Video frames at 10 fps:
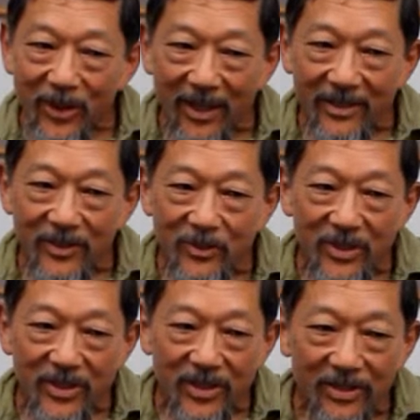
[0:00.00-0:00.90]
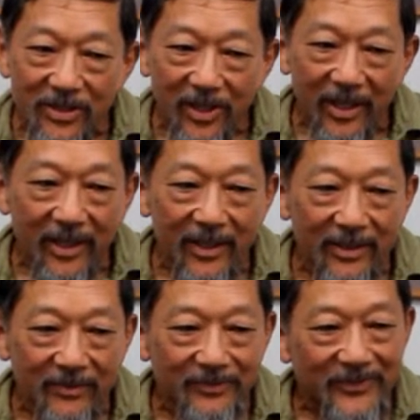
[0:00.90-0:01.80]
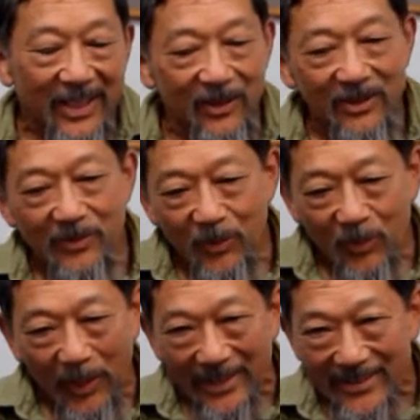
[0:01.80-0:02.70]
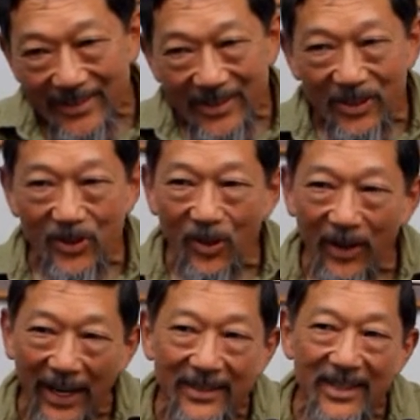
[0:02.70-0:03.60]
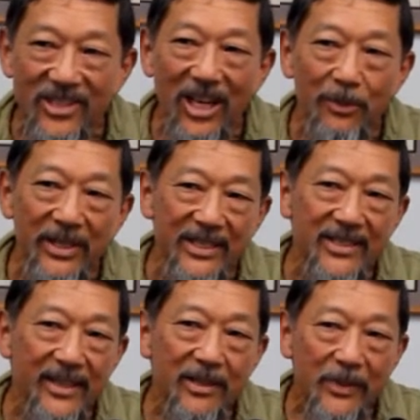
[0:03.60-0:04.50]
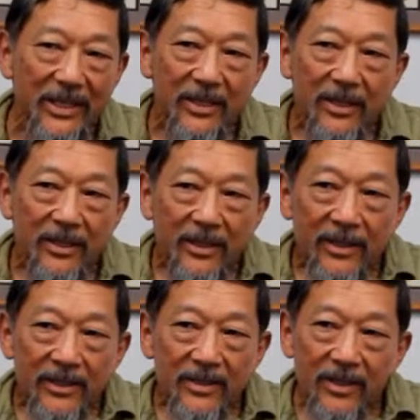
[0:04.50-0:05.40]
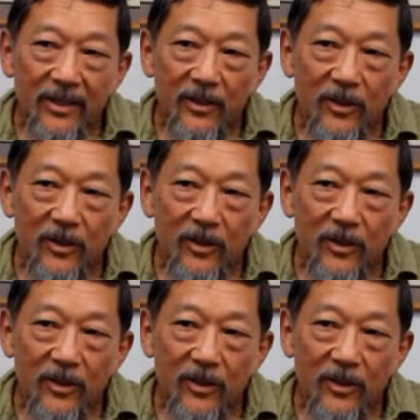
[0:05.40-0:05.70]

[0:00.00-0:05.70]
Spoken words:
County was such a, I don't know, racist or anti-Japanese sentiment. So.